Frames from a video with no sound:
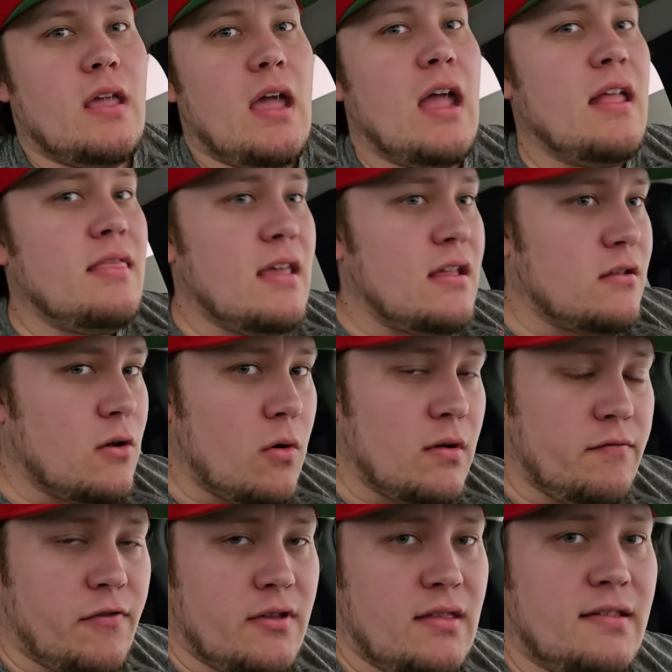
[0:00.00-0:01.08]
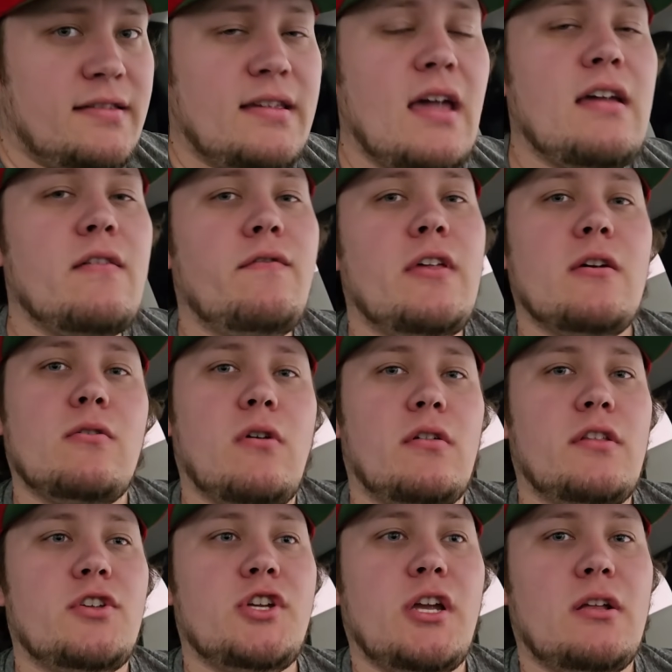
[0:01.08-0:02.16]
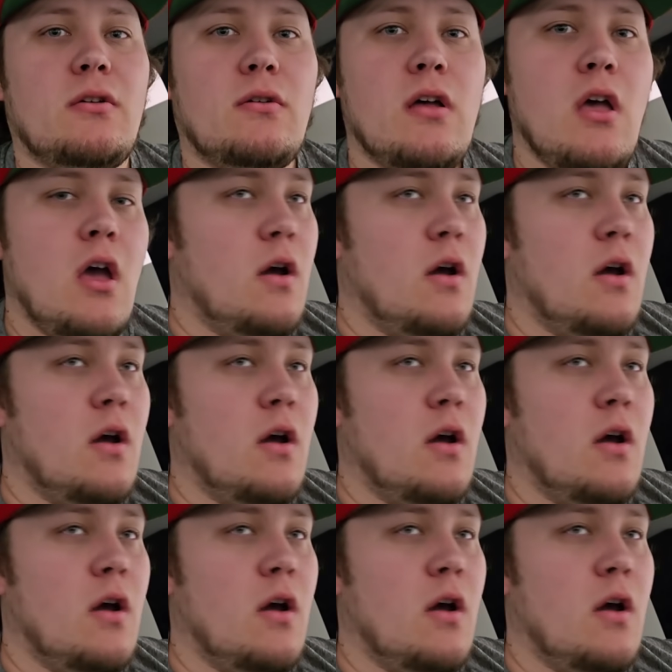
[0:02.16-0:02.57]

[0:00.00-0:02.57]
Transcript: And then going for the second vehicle on the channel,